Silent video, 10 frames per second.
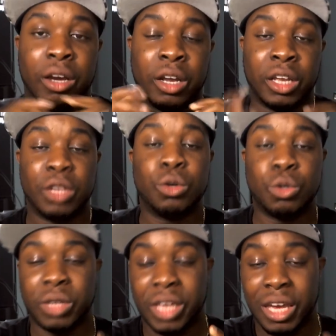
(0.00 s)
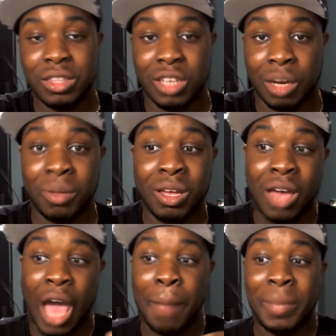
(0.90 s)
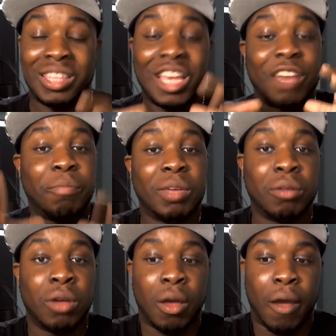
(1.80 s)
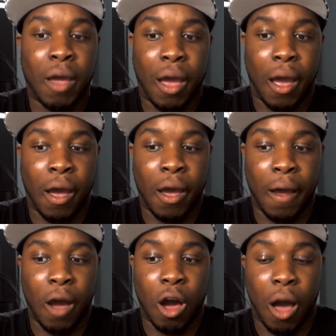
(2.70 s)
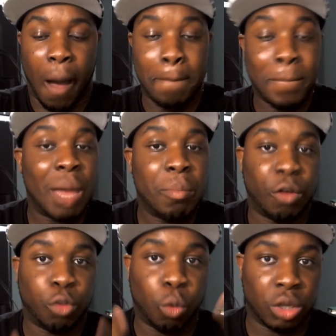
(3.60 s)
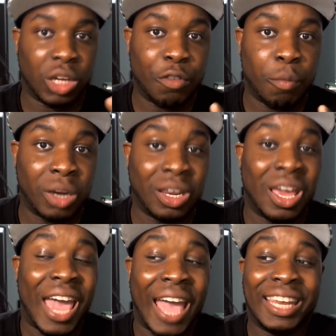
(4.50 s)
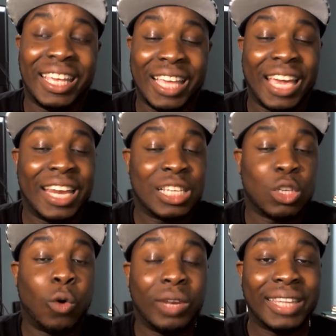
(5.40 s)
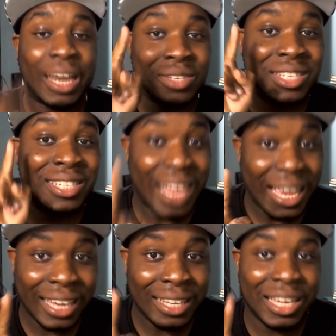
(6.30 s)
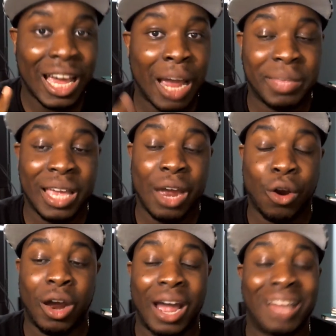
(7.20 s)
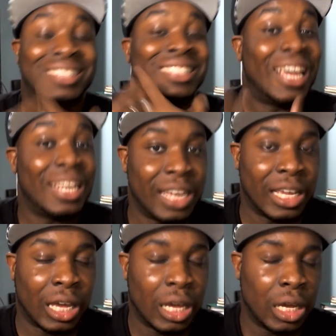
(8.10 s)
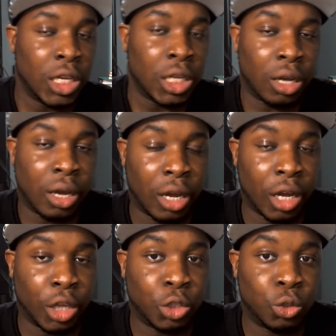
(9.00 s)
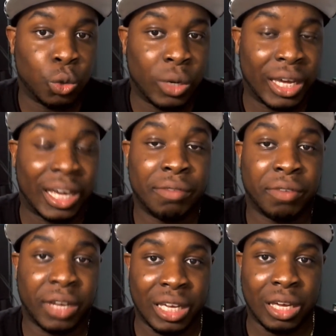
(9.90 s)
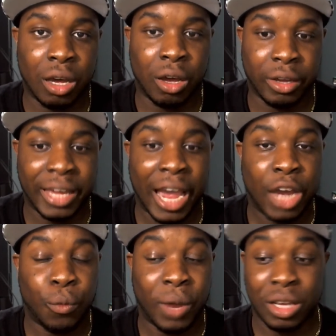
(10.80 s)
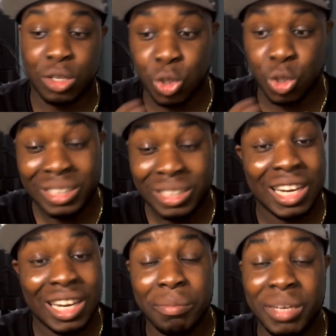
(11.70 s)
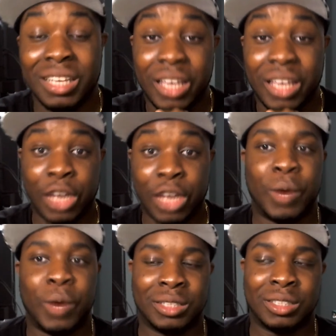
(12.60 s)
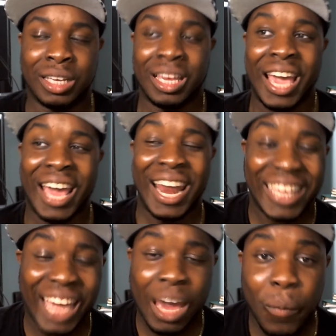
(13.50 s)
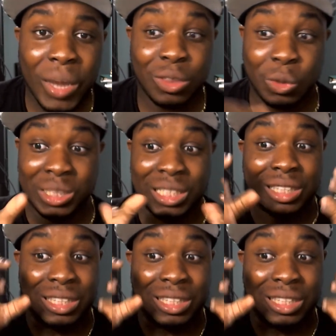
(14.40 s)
Ryugu Kingdom. I mean, they've been a member of the world government, and it is only their second time they are attending to a Reverie gathering. So this is gonna be interesting, and I can't wait to see